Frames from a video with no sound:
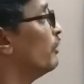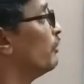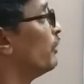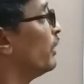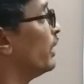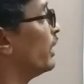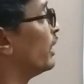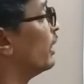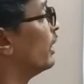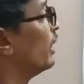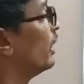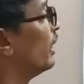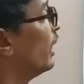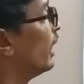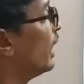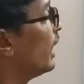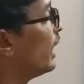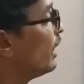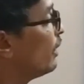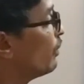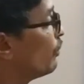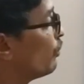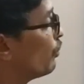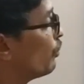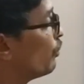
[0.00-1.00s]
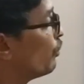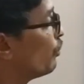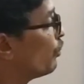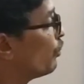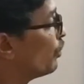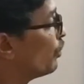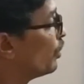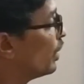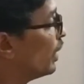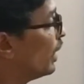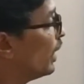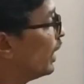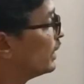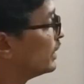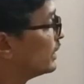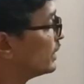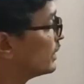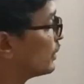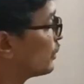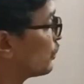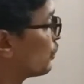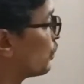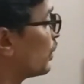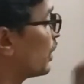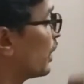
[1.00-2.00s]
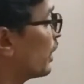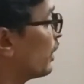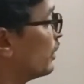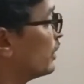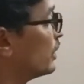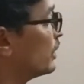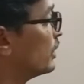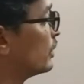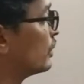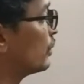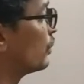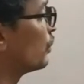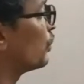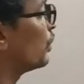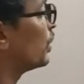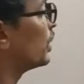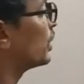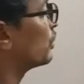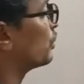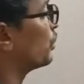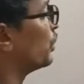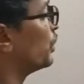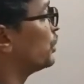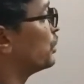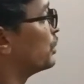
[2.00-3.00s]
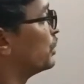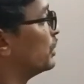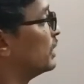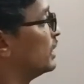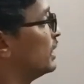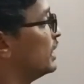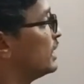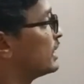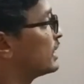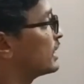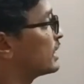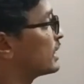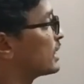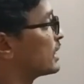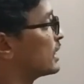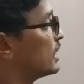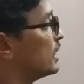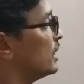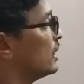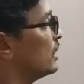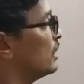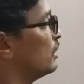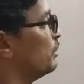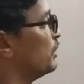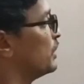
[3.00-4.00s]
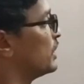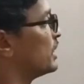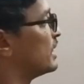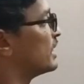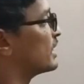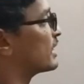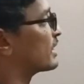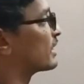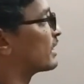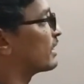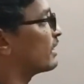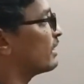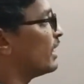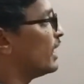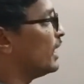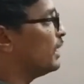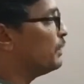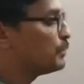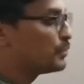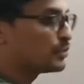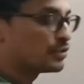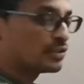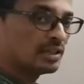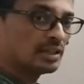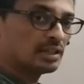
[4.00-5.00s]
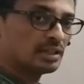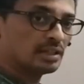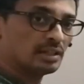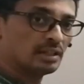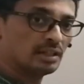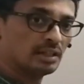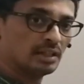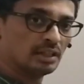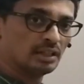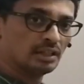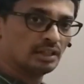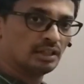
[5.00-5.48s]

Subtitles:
Fine. And this term describes the